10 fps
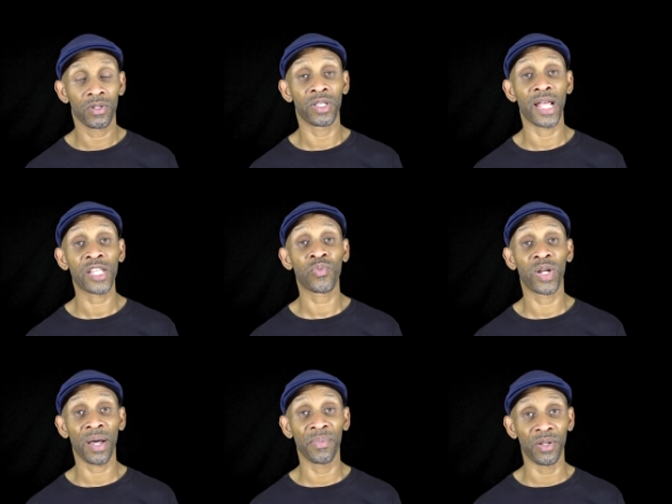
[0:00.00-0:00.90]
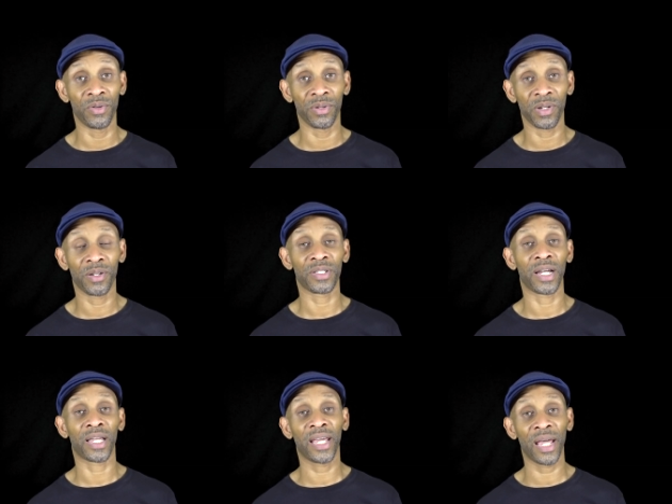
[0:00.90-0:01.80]
So that's what I'll be doing, because
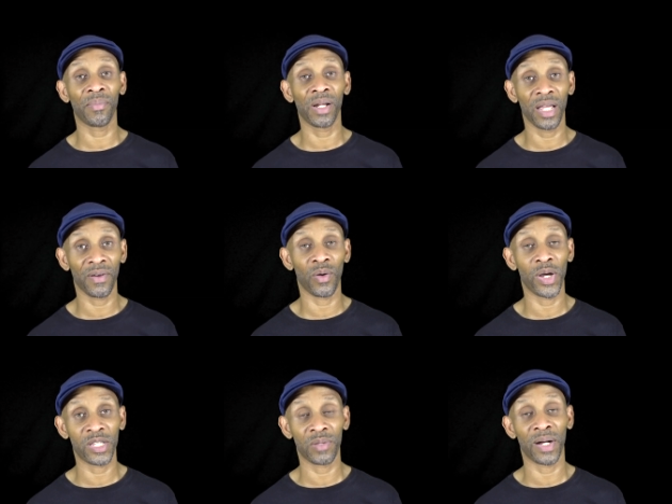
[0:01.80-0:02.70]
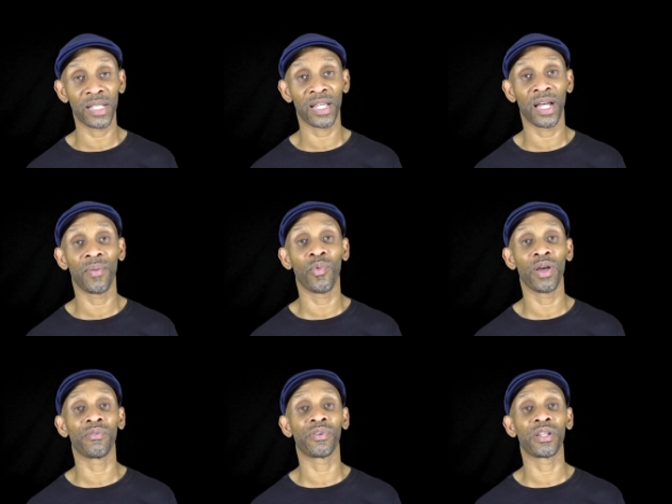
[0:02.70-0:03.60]
I can't believe I wasted my time
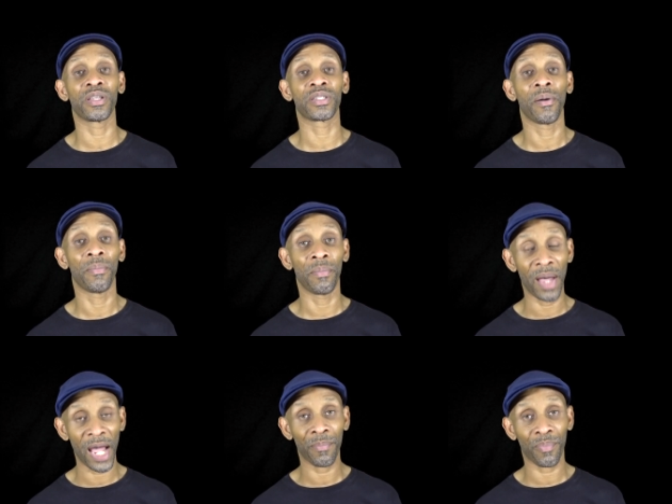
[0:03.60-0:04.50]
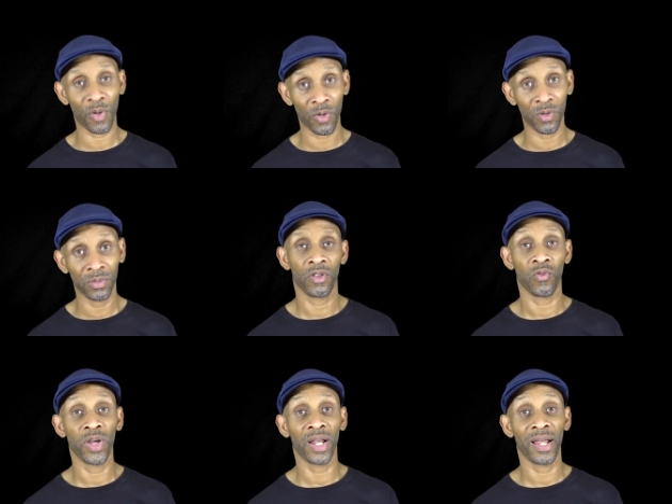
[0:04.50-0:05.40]
waiting for this Mac Pro to
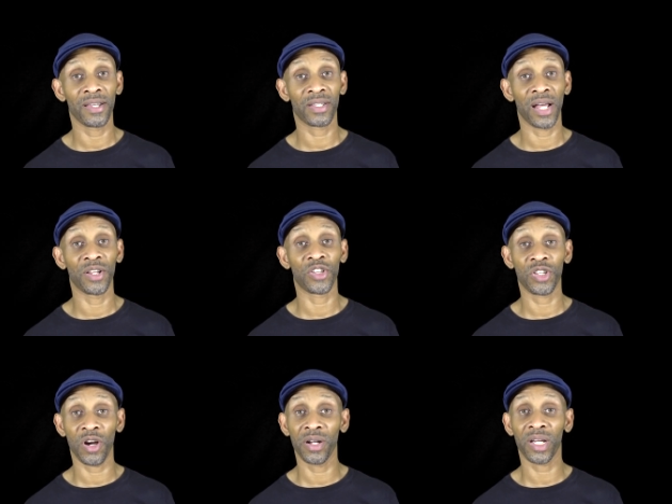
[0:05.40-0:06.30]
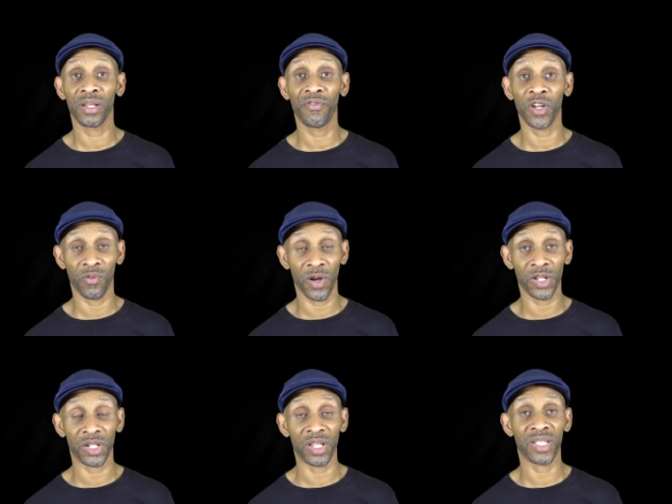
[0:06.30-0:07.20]
realize that the starting
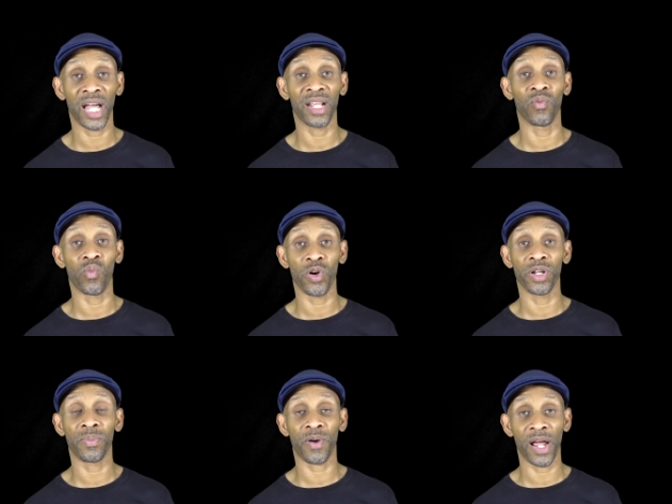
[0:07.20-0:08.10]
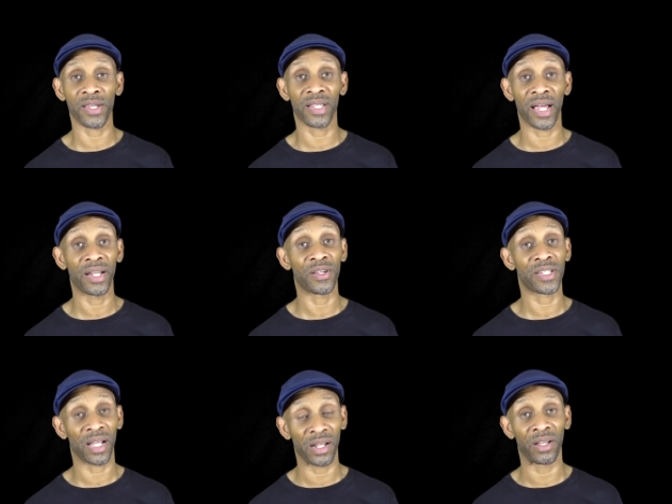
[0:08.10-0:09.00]
configuration is not even worth the price that they're
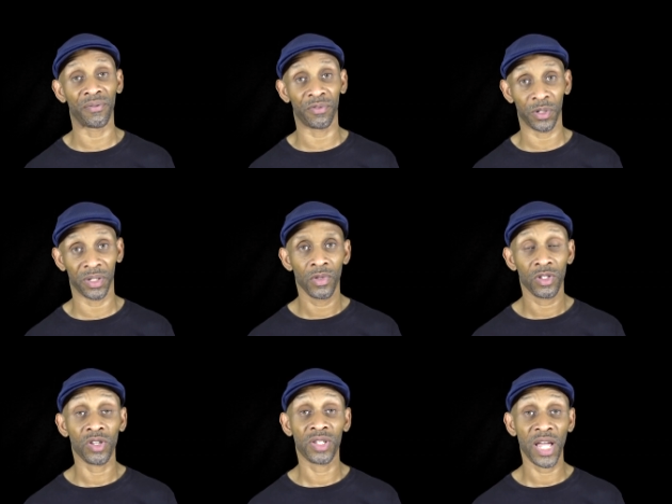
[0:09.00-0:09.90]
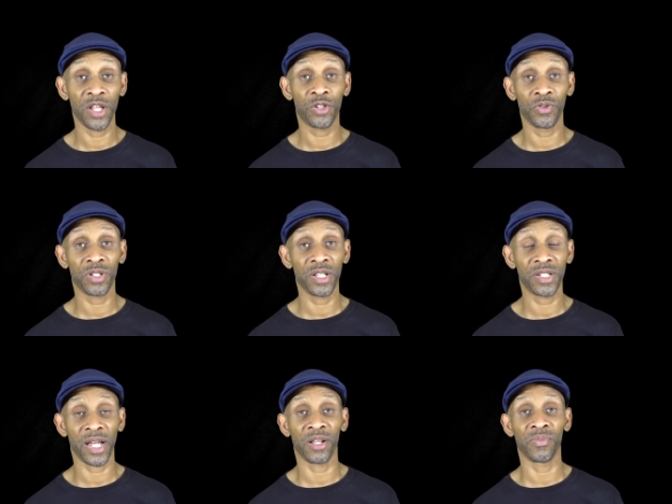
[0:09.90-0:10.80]
selling it for. So stay tuned to the
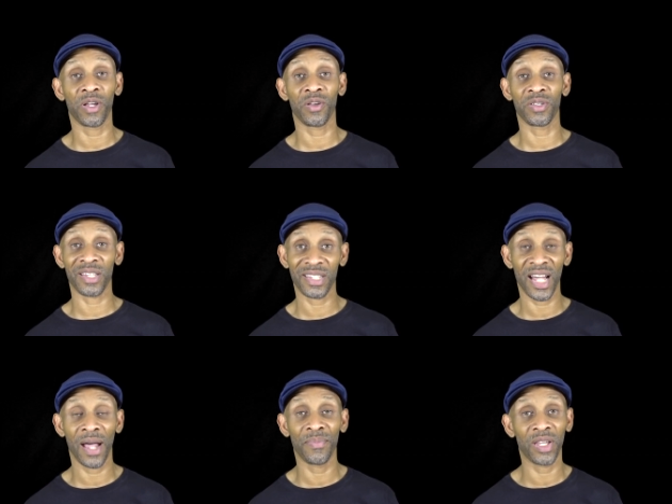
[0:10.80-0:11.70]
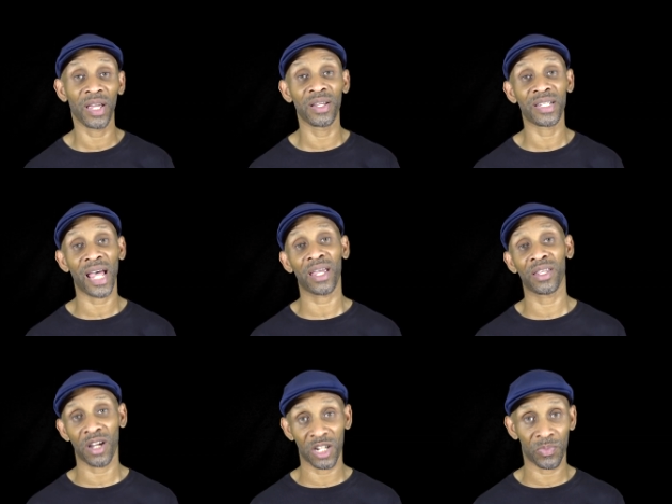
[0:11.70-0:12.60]
channel because it's time to get this
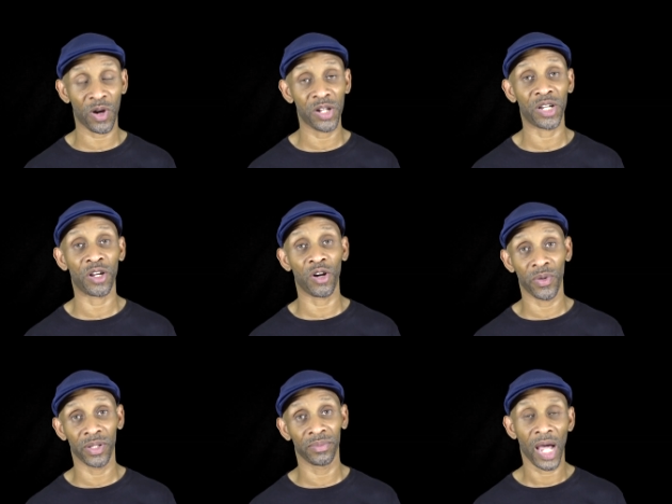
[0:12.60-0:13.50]
Hackintosh project going.